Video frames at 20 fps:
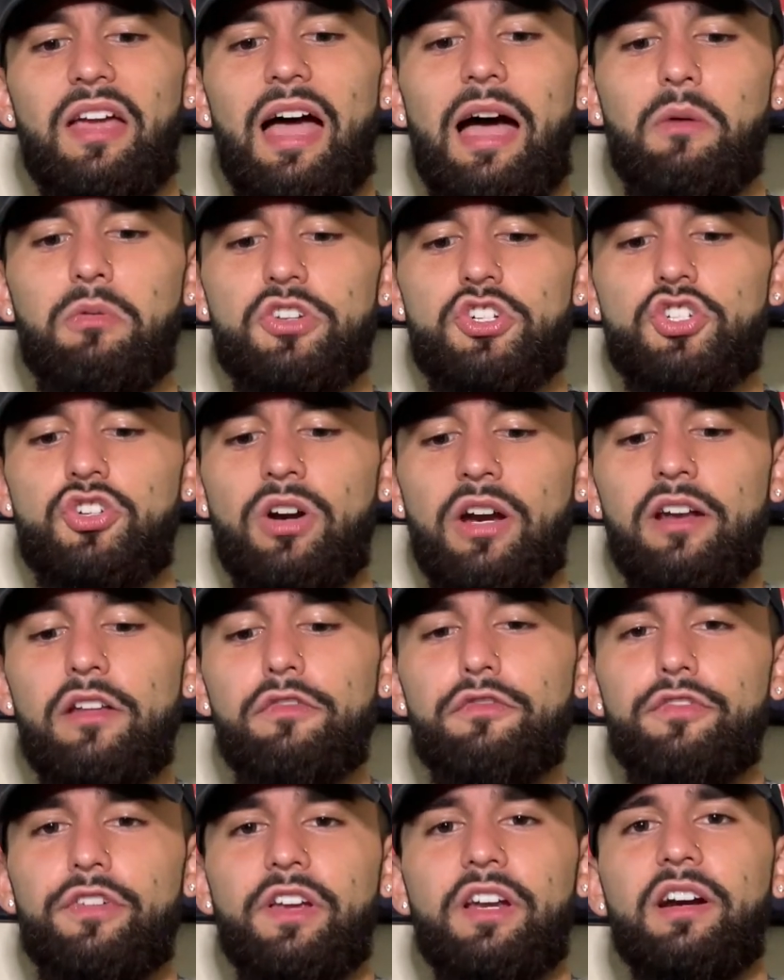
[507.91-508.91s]
trying to
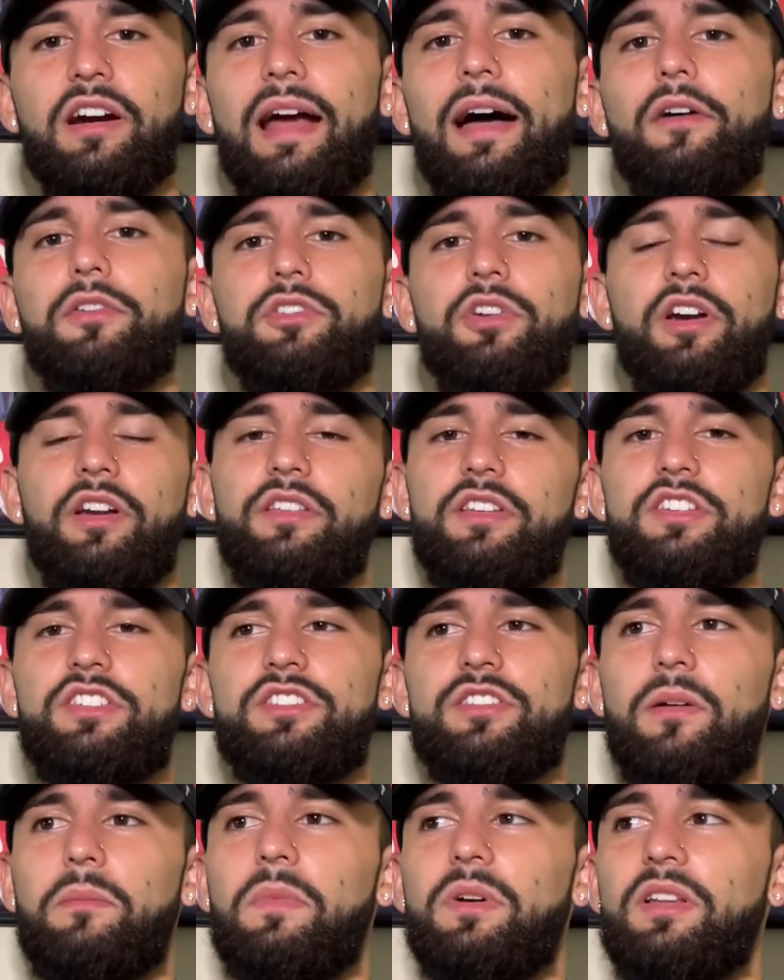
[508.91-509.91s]
figure out during these
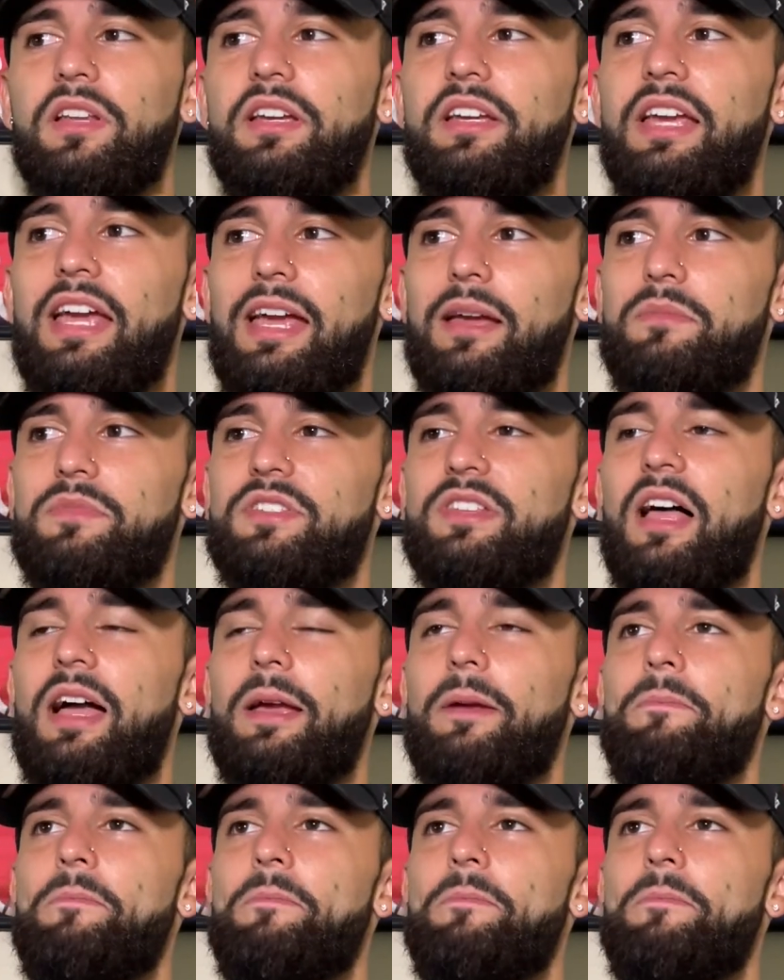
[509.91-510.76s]
Summer League games, like,